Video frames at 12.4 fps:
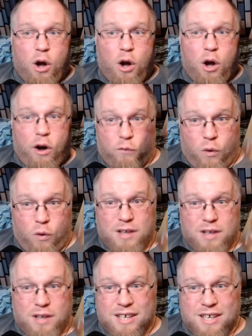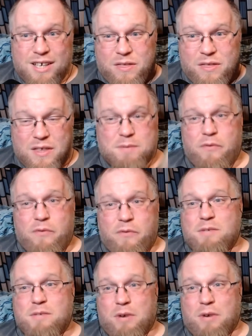of what this movie
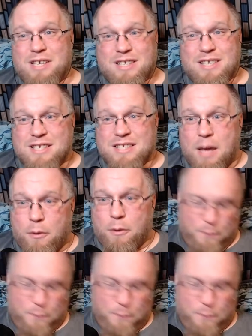is bringing to the table.